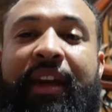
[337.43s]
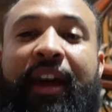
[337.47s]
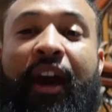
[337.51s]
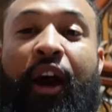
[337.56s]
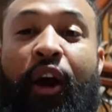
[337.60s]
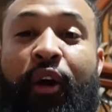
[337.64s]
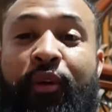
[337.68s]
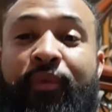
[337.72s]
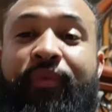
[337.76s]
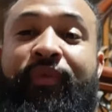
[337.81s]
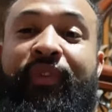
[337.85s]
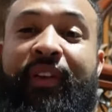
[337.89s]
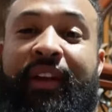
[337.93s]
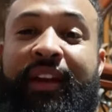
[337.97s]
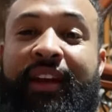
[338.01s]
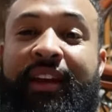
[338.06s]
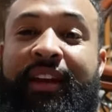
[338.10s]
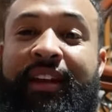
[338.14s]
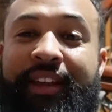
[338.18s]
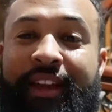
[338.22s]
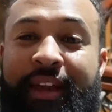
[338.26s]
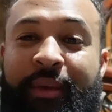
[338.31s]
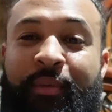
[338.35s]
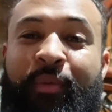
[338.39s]

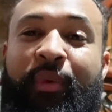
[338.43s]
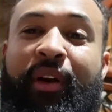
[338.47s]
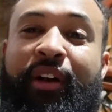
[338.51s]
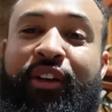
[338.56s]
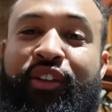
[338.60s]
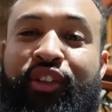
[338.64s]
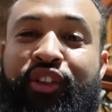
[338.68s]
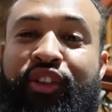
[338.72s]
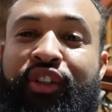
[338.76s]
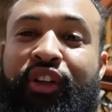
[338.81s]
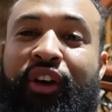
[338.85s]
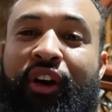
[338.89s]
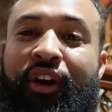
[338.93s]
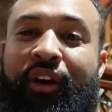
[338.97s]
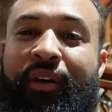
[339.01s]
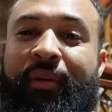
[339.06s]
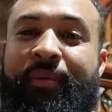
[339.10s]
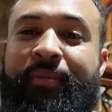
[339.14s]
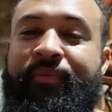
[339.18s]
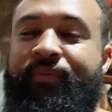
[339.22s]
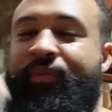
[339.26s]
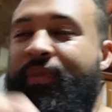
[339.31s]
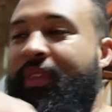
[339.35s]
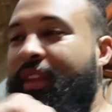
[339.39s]
Hopefully in one shot.
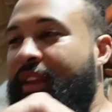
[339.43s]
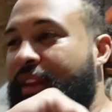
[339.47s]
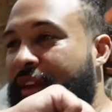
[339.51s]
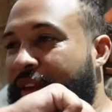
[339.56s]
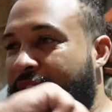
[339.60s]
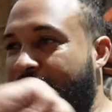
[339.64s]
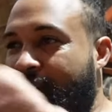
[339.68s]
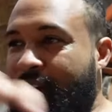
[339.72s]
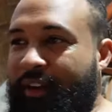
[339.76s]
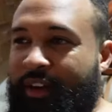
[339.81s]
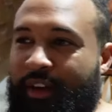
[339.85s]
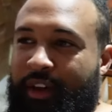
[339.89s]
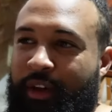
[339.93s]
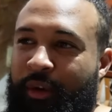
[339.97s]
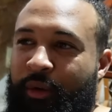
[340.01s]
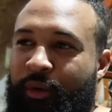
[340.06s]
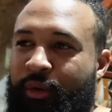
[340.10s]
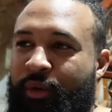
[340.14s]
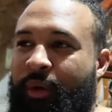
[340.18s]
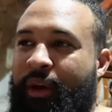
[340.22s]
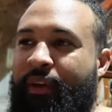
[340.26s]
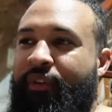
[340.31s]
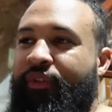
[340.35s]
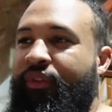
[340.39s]
I'm going to go all
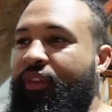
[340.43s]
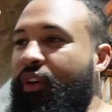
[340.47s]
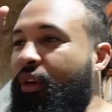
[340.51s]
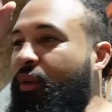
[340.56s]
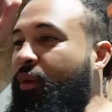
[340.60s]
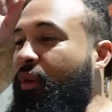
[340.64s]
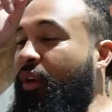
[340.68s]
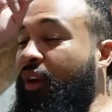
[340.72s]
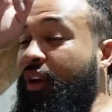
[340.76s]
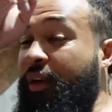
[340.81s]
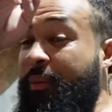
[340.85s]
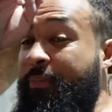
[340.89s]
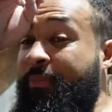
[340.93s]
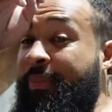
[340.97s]
the way through on a